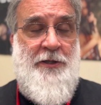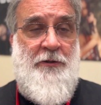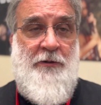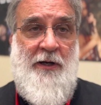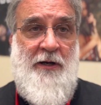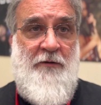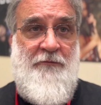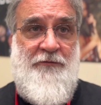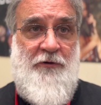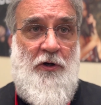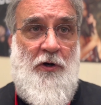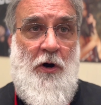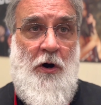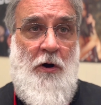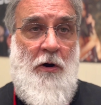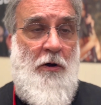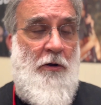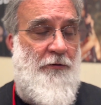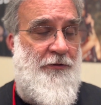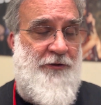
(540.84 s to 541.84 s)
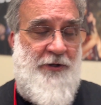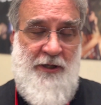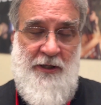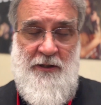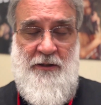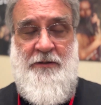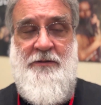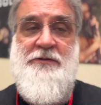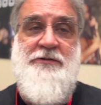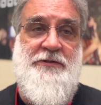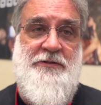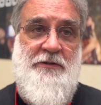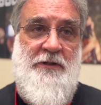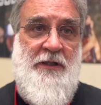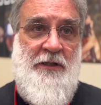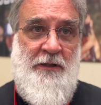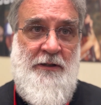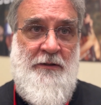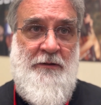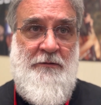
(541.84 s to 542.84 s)
ground for all things
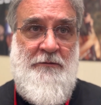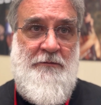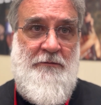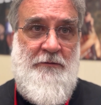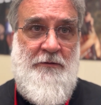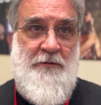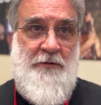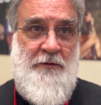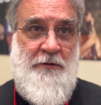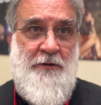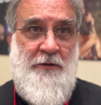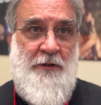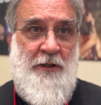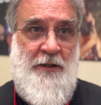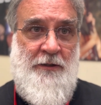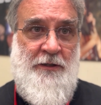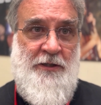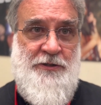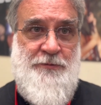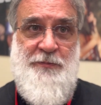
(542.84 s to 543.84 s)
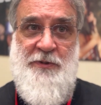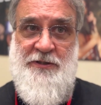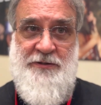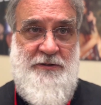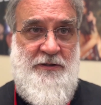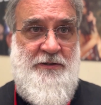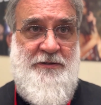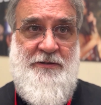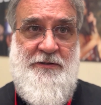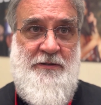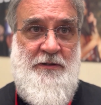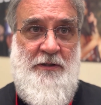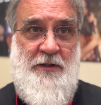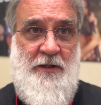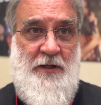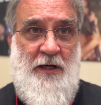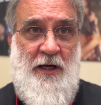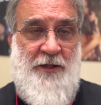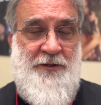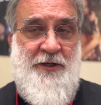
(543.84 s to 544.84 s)
in this business.
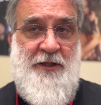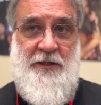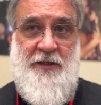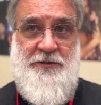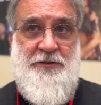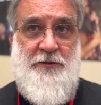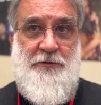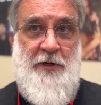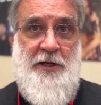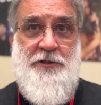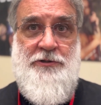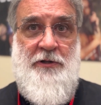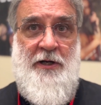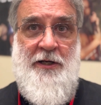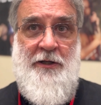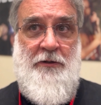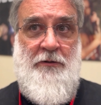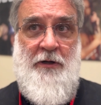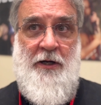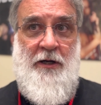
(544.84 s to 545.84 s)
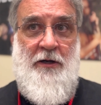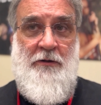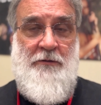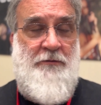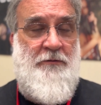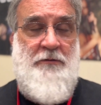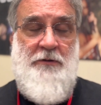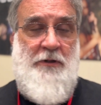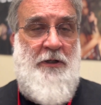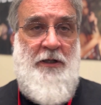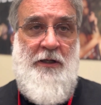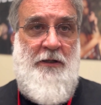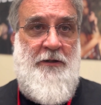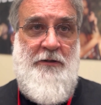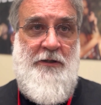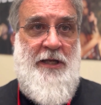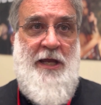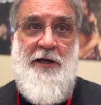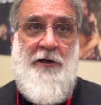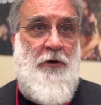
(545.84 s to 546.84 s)
I think that's a great training ground, and
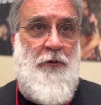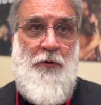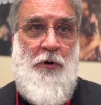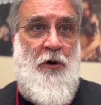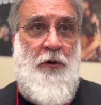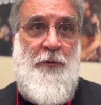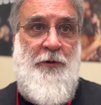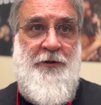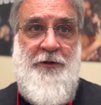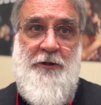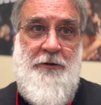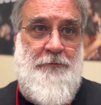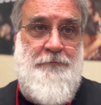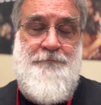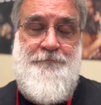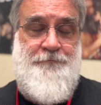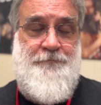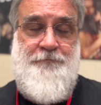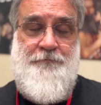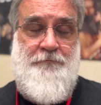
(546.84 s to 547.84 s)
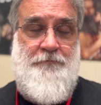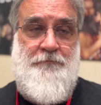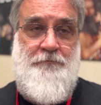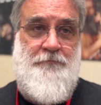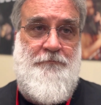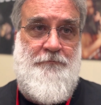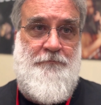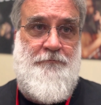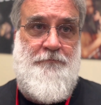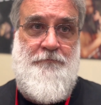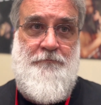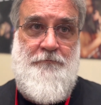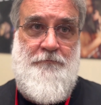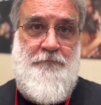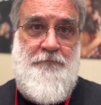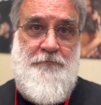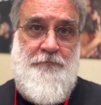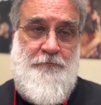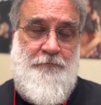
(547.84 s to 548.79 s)
you can't go wrong with it.